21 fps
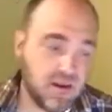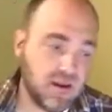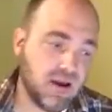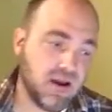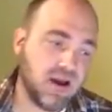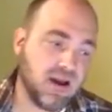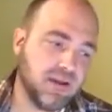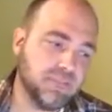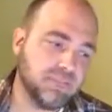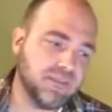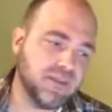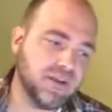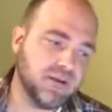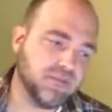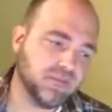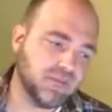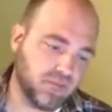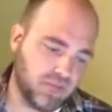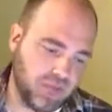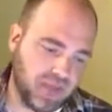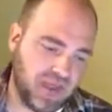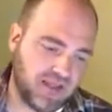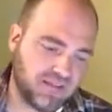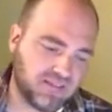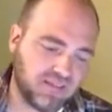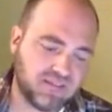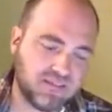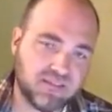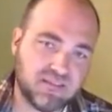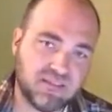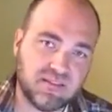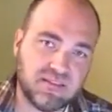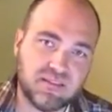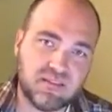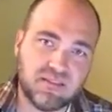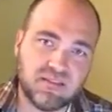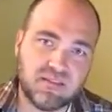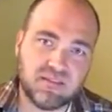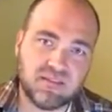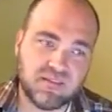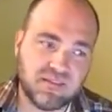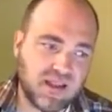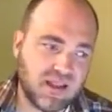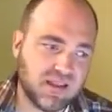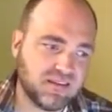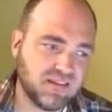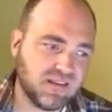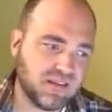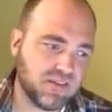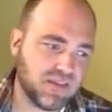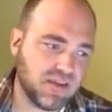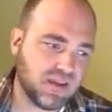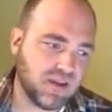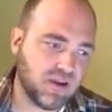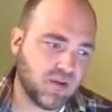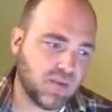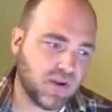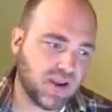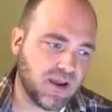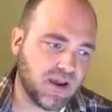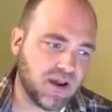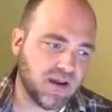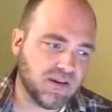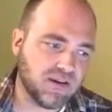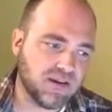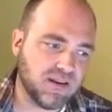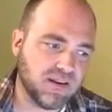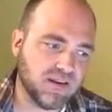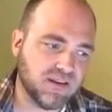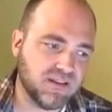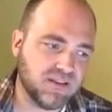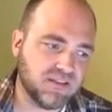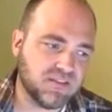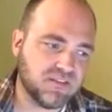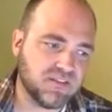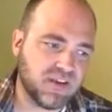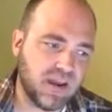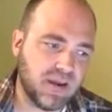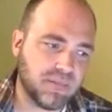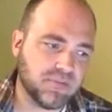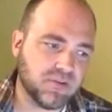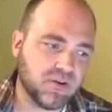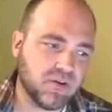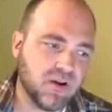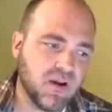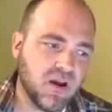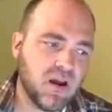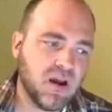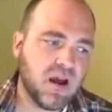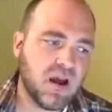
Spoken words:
So that's, I think, going on in this chapter.